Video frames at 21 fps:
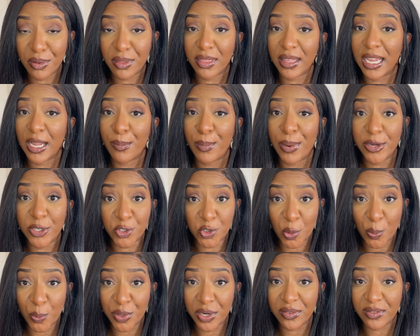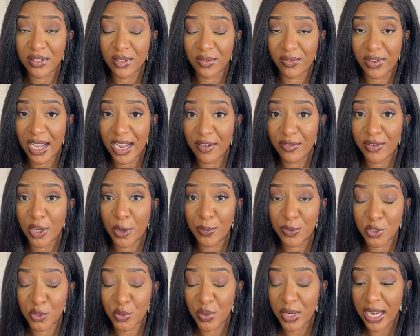think my shop would have survived
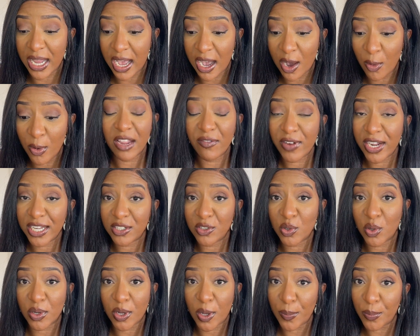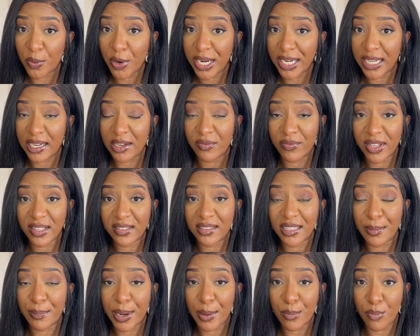up to now if I did not upgrade and
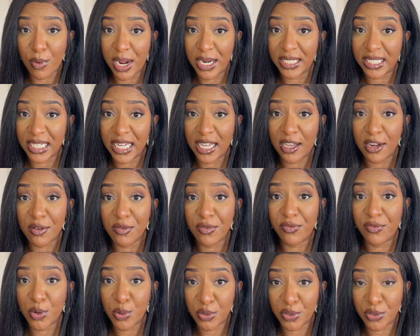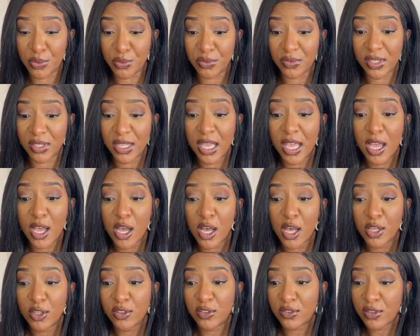invest in my branding and photos.
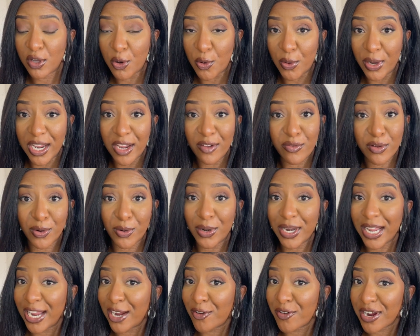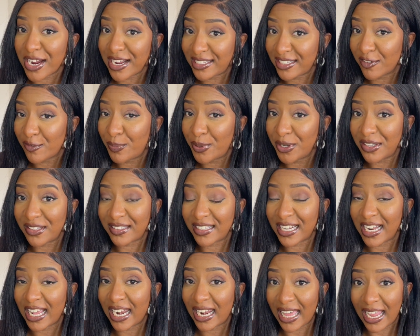So, if you're not a creative
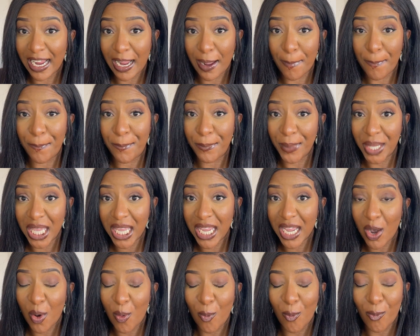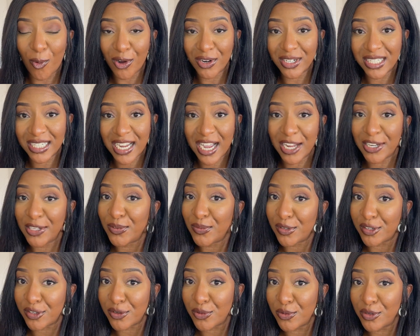person like me, what can you
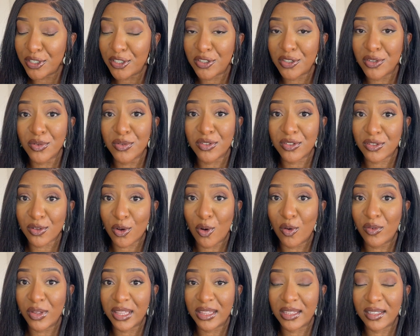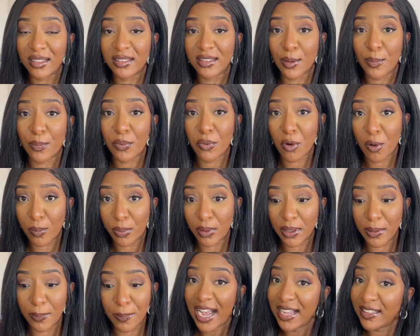do to solve this
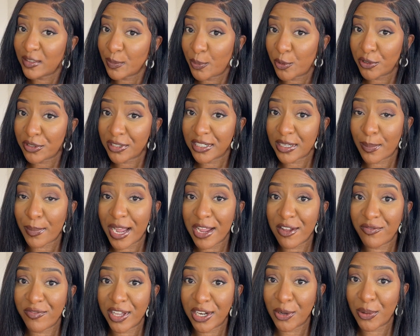problem? I supported my fellow